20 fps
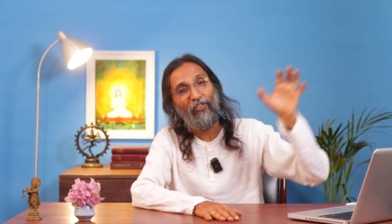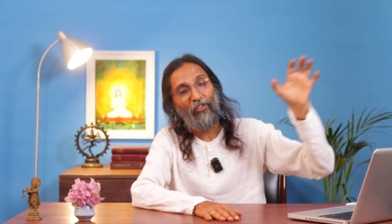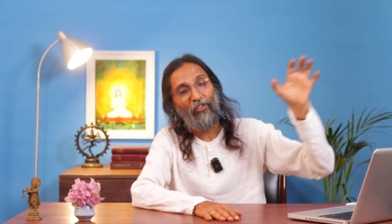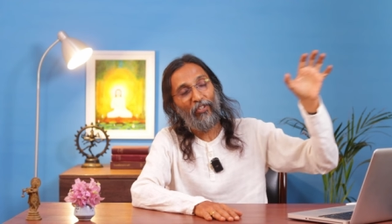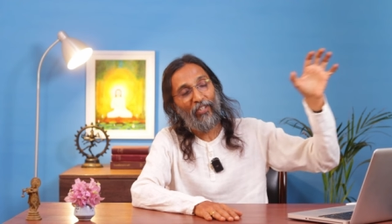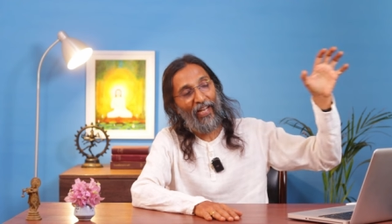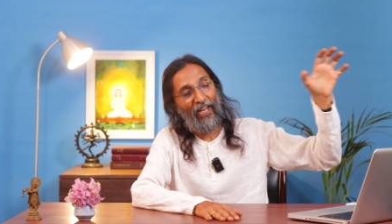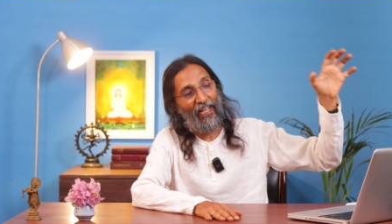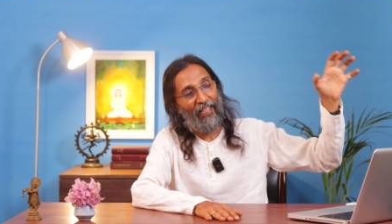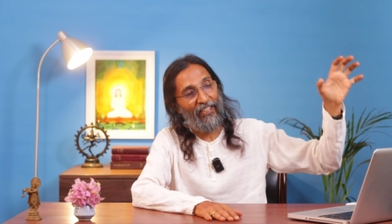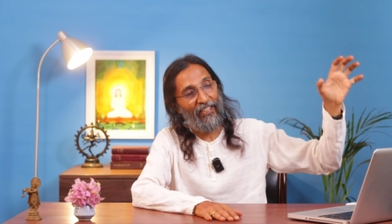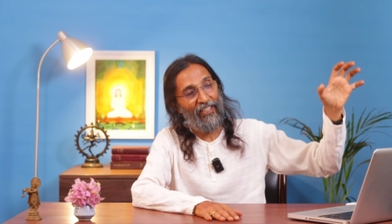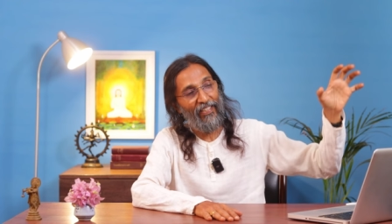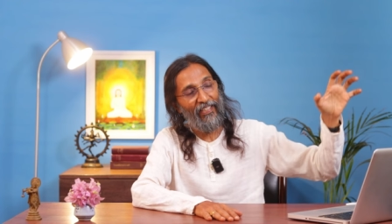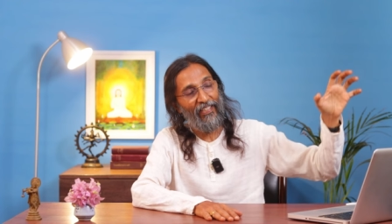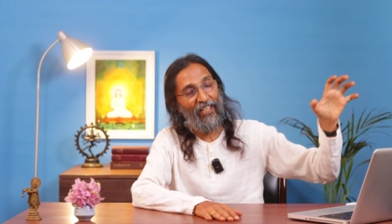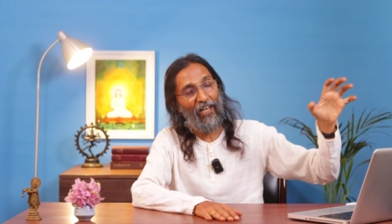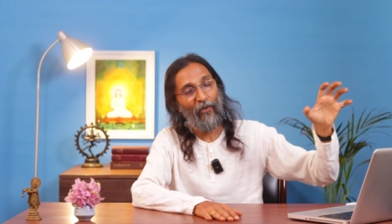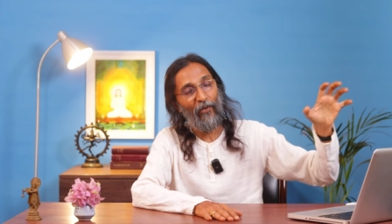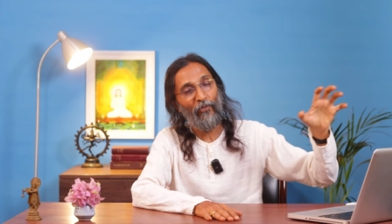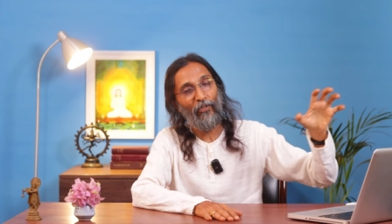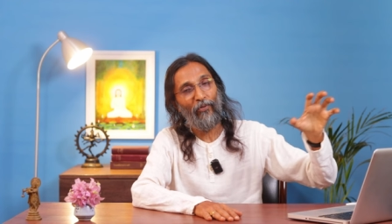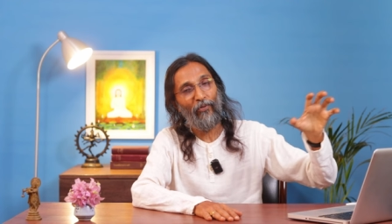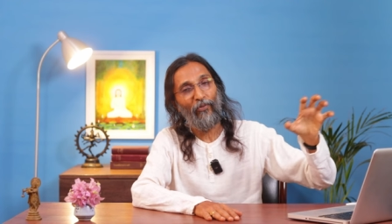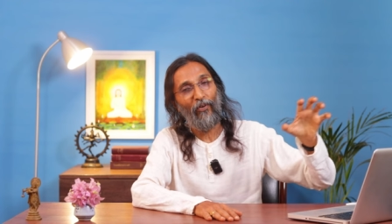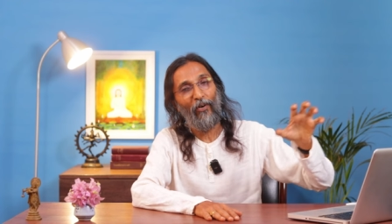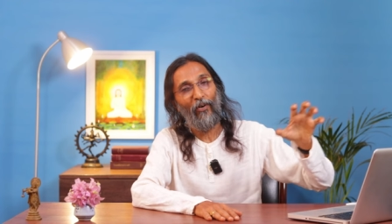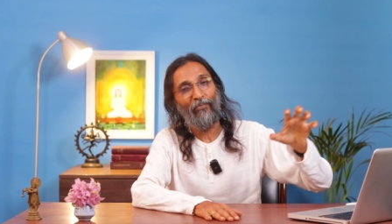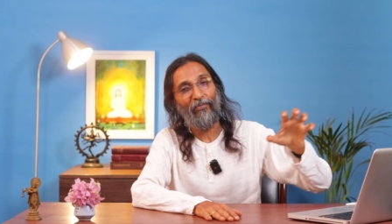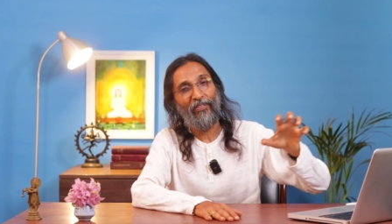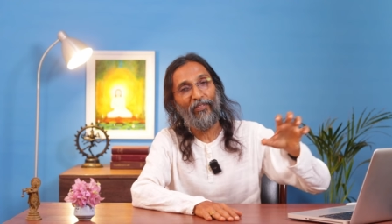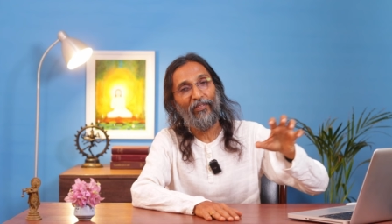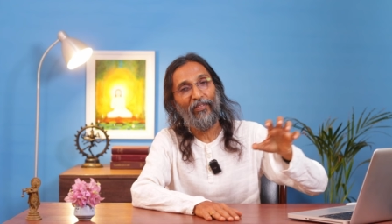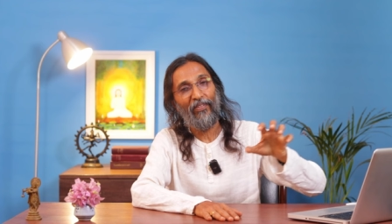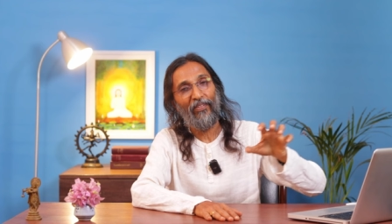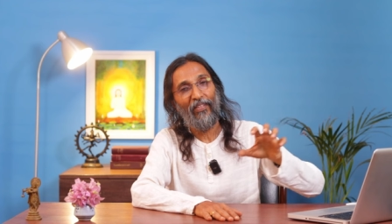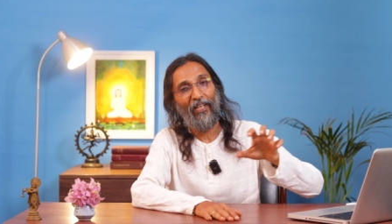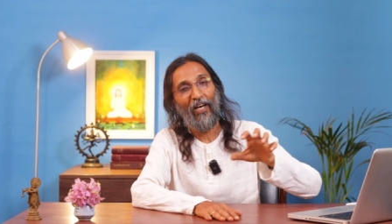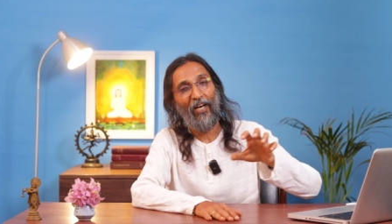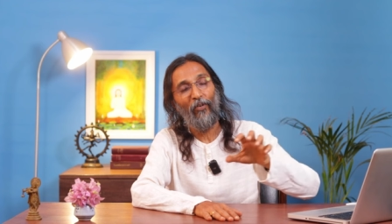tracking how the forms,
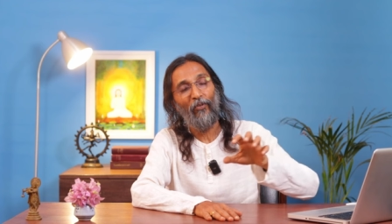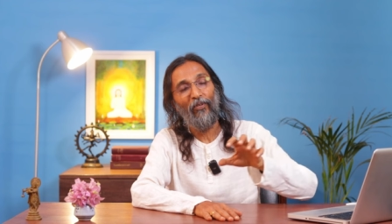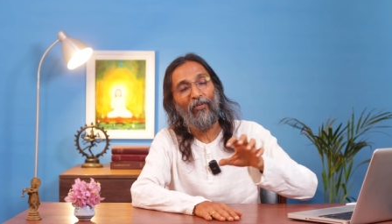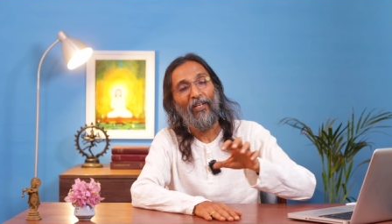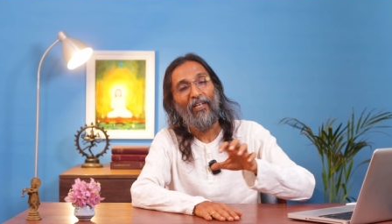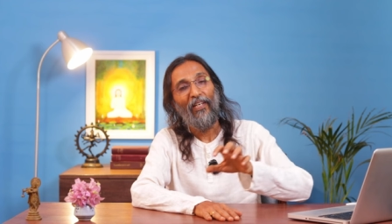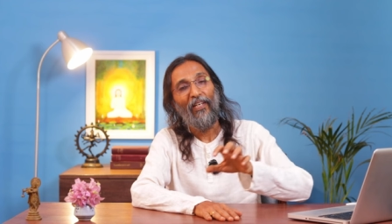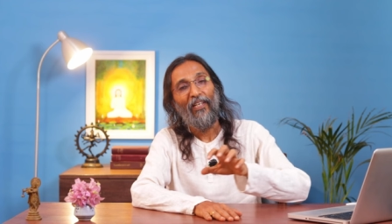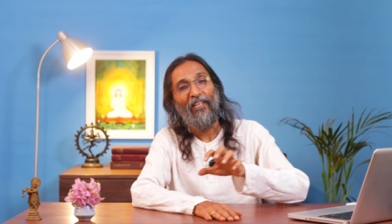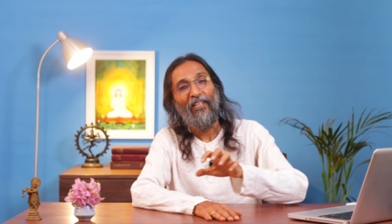how